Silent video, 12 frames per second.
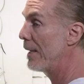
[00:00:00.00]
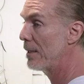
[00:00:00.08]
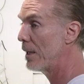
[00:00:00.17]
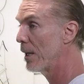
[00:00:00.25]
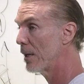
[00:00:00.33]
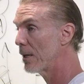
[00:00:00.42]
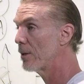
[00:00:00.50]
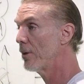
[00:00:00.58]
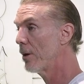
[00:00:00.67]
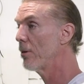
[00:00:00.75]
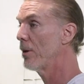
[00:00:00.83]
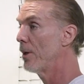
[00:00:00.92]
idea, you
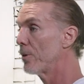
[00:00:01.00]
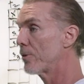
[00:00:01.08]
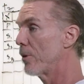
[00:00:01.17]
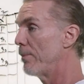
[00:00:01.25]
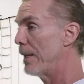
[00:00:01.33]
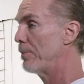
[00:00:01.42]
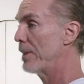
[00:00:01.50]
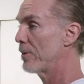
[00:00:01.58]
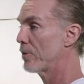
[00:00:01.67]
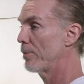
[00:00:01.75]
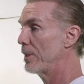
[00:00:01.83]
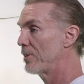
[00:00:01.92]
know? So maybe
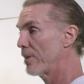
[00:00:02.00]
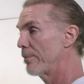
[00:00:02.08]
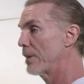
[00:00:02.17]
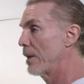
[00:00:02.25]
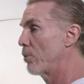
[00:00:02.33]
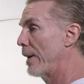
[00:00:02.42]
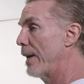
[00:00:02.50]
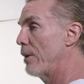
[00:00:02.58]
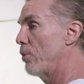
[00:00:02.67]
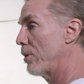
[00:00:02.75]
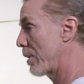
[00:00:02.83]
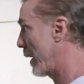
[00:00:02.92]
this will be something Ray will